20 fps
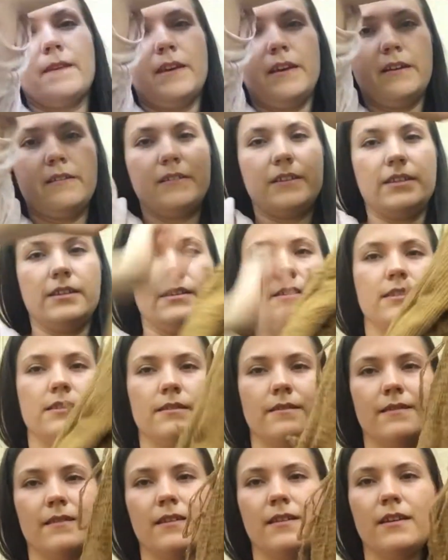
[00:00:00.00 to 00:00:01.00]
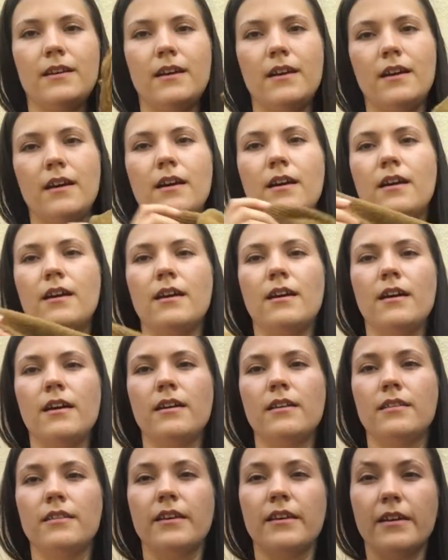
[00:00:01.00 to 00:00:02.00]
Here it is.
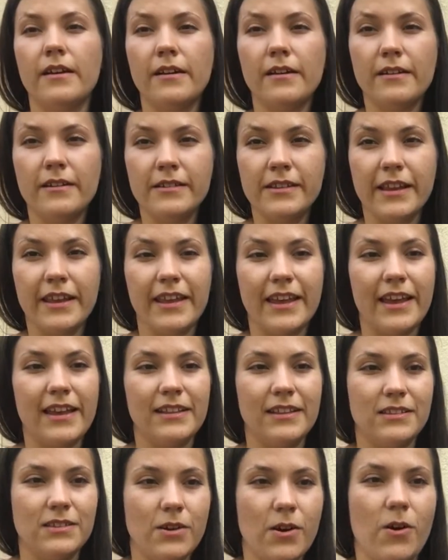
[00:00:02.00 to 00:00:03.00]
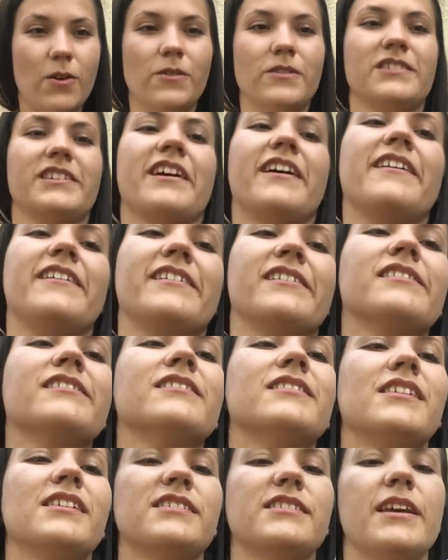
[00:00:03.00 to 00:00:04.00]
The yarn again is
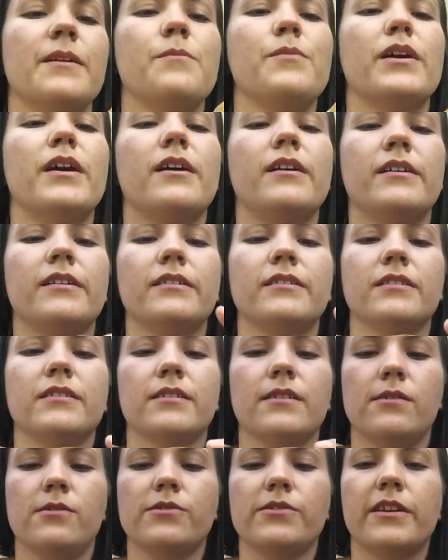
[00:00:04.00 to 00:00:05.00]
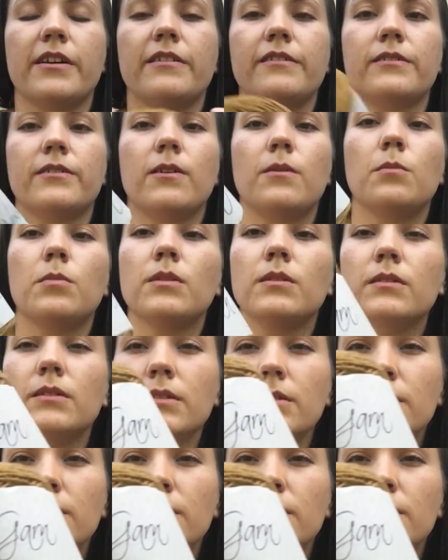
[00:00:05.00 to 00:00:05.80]
Holzgarn, the same yarn, Holzgarn Noble.